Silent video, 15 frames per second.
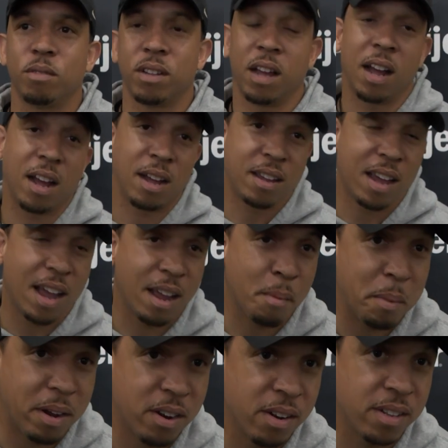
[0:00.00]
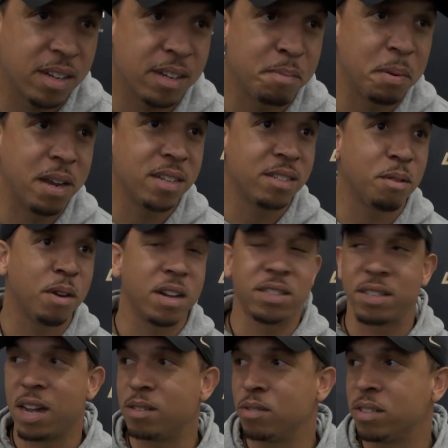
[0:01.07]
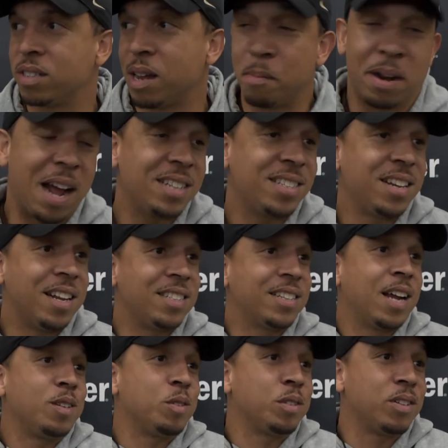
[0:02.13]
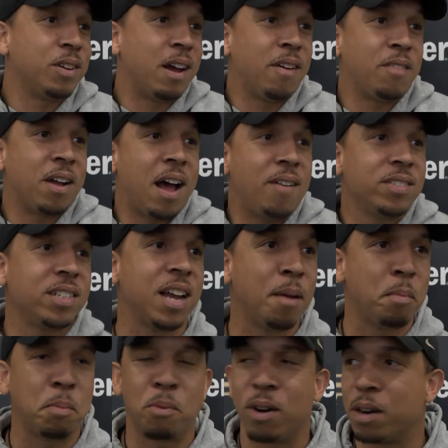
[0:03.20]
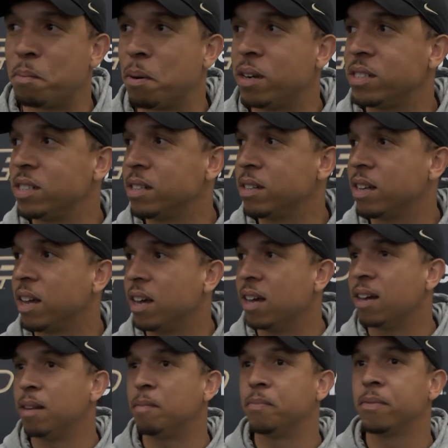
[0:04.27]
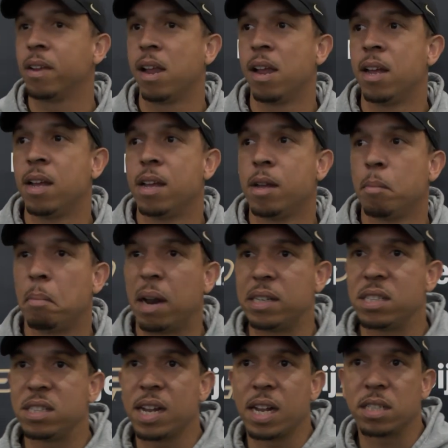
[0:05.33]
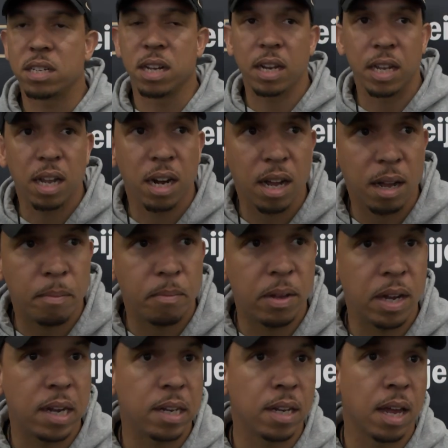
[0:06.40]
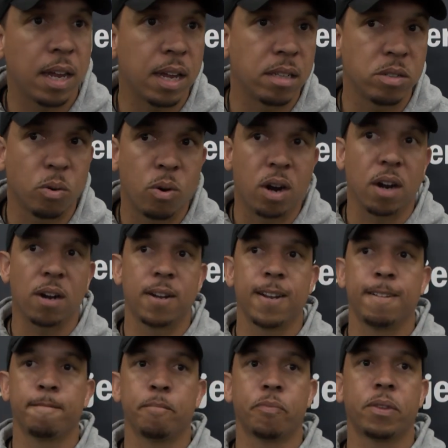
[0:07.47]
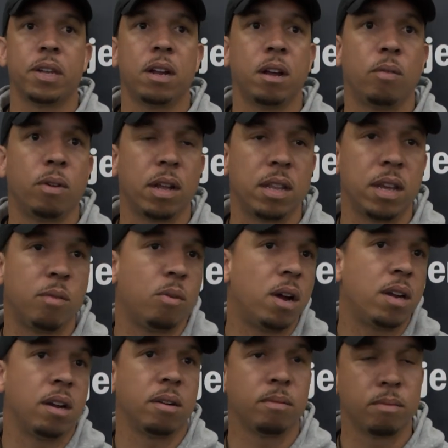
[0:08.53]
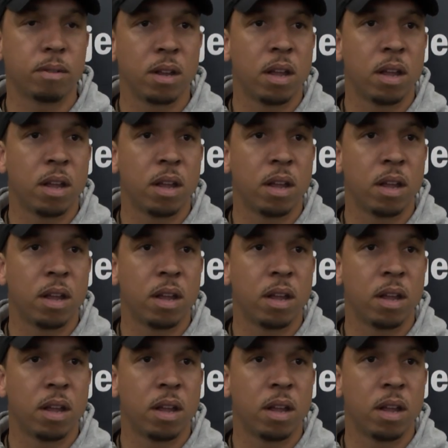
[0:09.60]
Yeah, I mean, because of the way the schedule is, I mean, I set the schedule, so obviously I'm a morning person. But I just think it's good to get up and get to work, you know, and then while you're